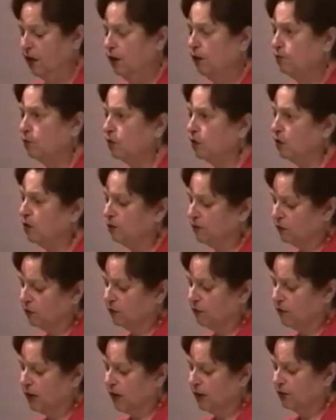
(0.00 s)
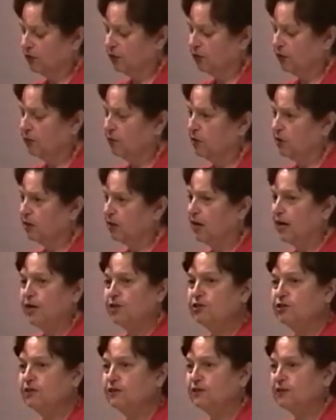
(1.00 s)
Moreover, modern
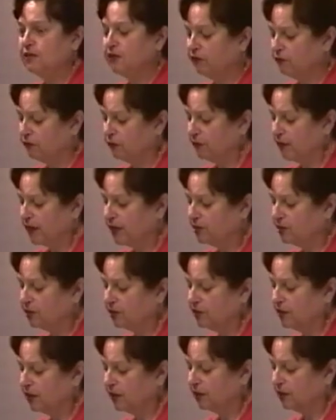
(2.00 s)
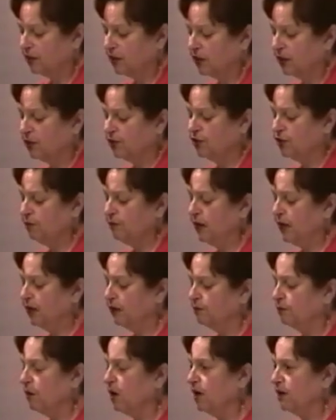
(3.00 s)
communications and information technology make
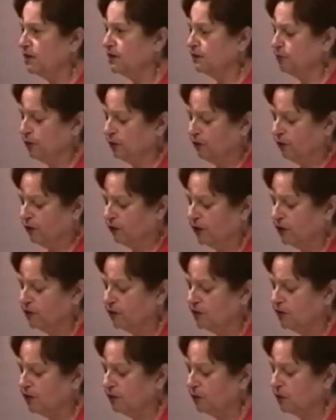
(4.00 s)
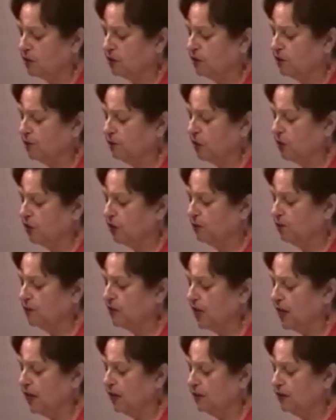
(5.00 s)
it possible for consumers to both
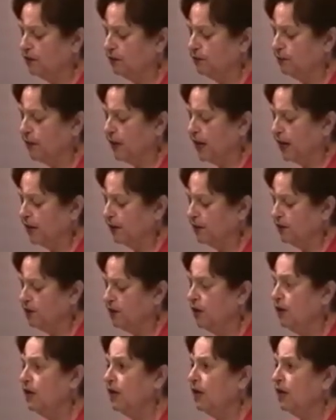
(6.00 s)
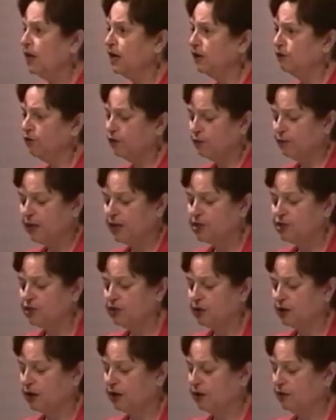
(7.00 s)
obtain and demand information
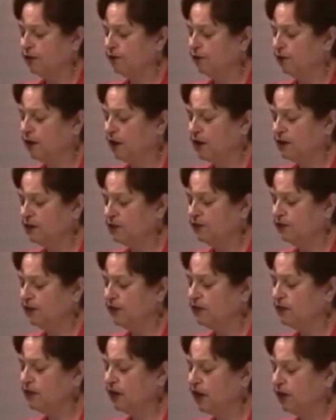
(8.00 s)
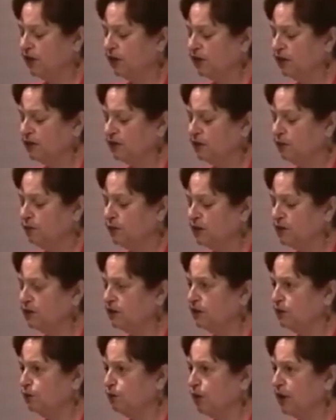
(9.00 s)
on the philosophies, ethics, and
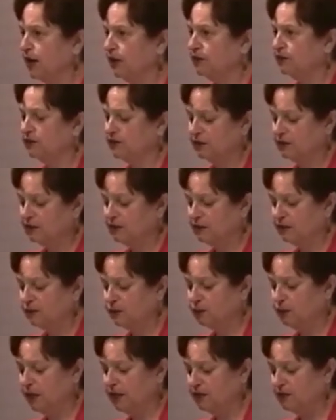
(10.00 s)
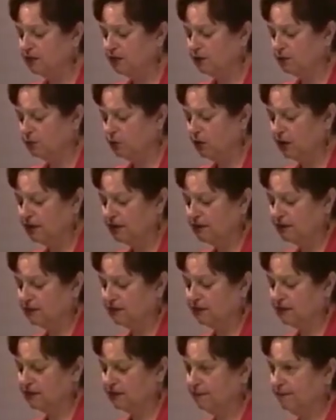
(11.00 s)
business practices of space
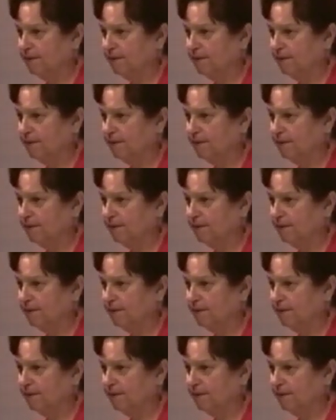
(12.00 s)
enterprises.